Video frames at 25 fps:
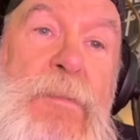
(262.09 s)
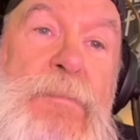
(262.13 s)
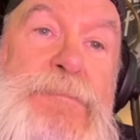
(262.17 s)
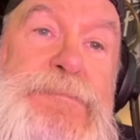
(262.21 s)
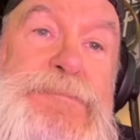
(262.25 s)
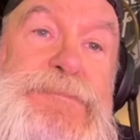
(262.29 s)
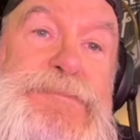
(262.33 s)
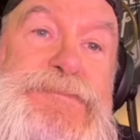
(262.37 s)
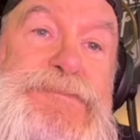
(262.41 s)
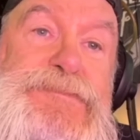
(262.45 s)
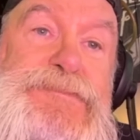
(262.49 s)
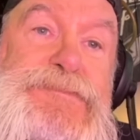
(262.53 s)

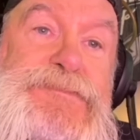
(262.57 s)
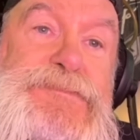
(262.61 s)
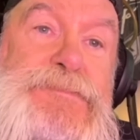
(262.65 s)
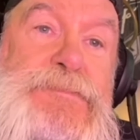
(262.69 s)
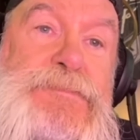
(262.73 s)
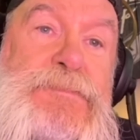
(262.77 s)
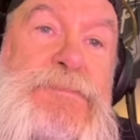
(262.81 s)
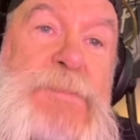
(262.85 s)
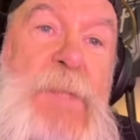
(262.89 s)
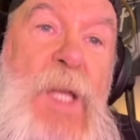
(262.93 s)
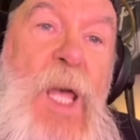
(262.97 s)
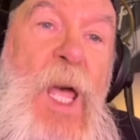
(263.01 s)
Mm-hmm.
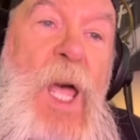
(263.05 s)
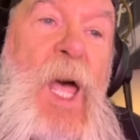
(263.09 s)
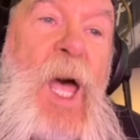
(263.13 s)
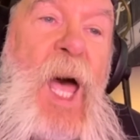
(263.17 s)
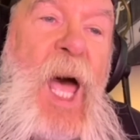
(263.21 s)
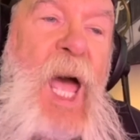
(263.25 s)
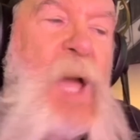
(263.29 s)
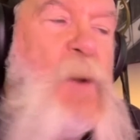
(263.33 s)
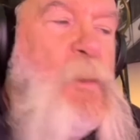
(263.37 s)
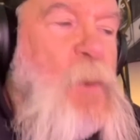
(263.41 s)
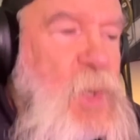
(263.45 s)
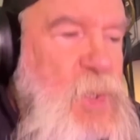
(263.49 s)

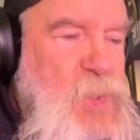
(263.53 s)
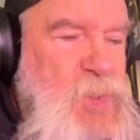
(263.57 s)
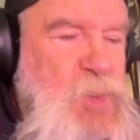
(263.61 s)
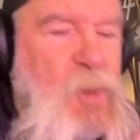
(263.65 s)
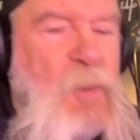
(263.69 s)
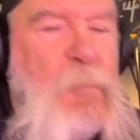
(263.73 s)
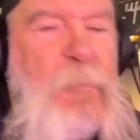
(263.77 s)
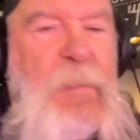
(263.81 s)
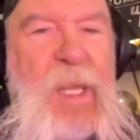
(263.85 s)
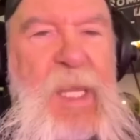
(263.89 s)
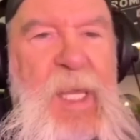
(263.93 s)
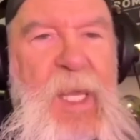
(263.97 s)
Hey, we
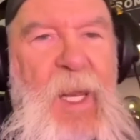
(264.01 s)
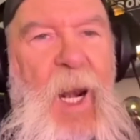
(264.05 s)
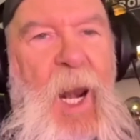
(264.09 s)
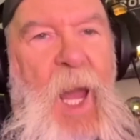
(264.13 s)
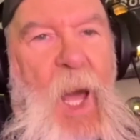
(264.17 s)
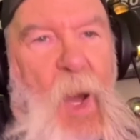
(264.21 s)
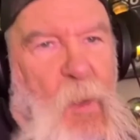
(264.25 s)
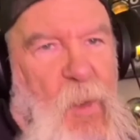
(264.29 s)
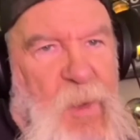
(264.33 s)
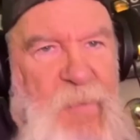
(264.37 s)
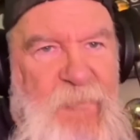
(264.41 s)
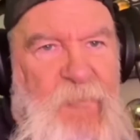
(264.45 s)
should be in
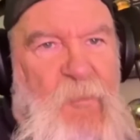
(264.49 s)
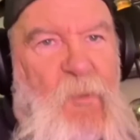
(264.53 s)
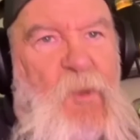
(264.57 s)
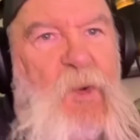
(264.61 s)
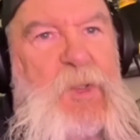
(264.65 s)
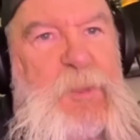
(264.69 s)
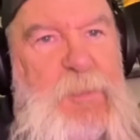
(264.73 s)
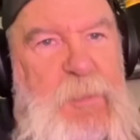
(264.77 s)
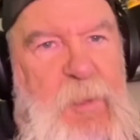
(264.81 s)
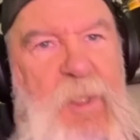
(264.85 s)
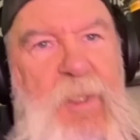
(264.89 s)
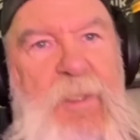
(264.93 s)
law
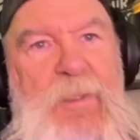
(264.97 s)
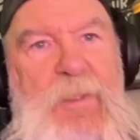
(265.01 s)
enforcement.